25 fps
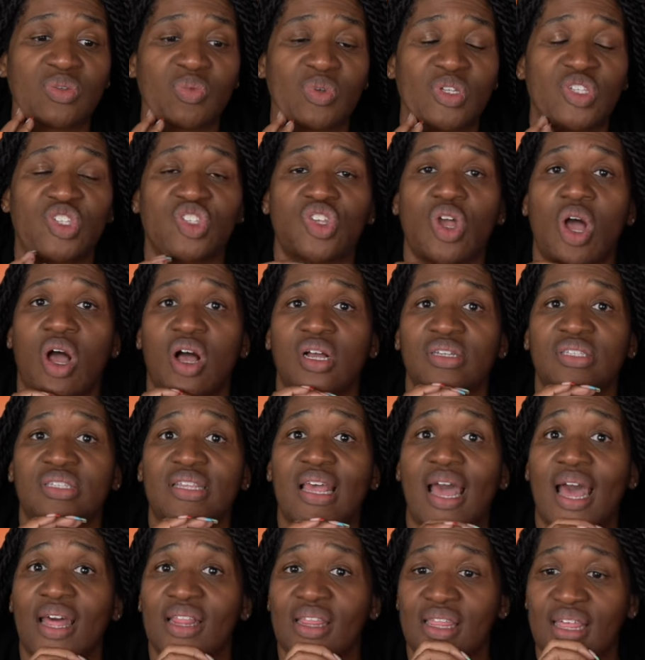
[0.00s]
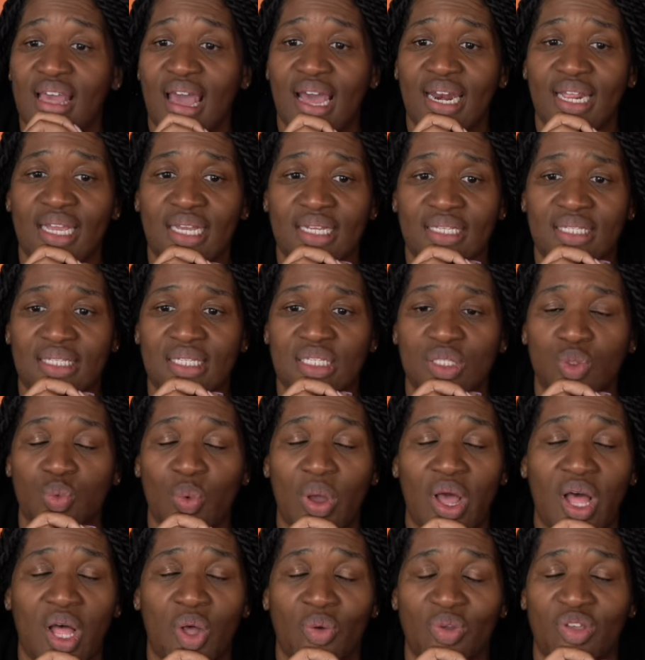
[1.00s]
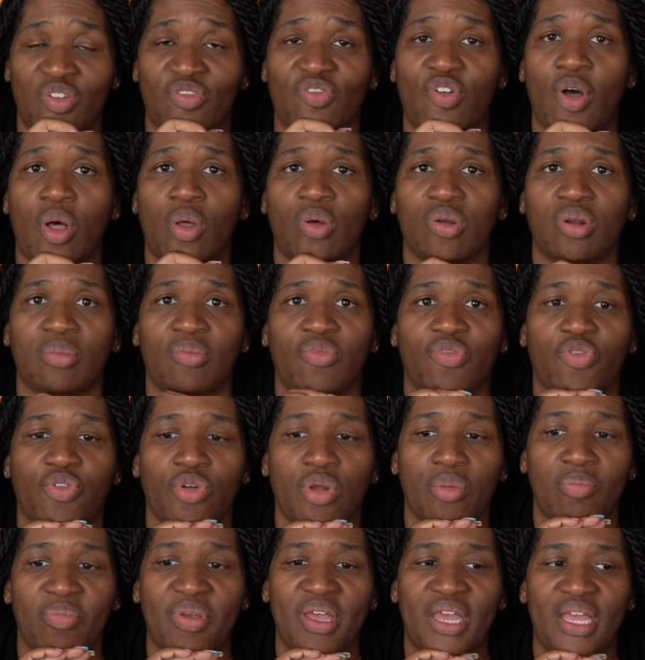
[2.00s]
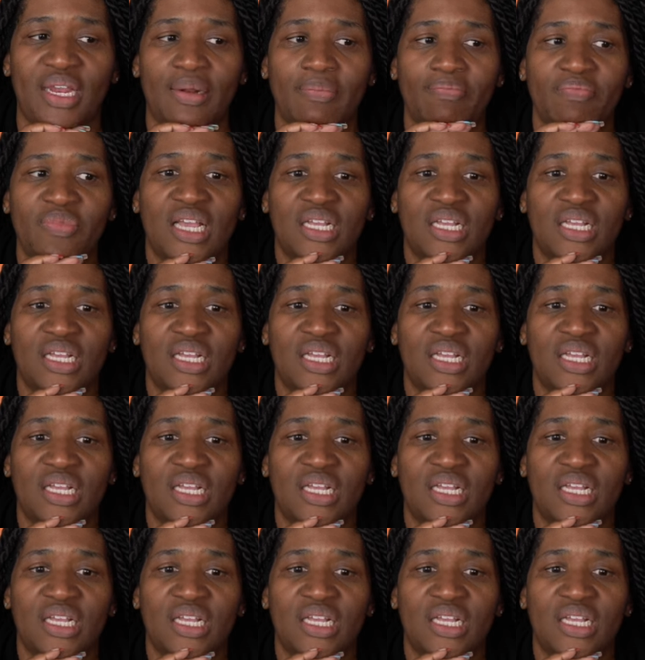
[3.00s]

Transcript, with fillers: We saw Thaddeus as well. We followed him for a bit.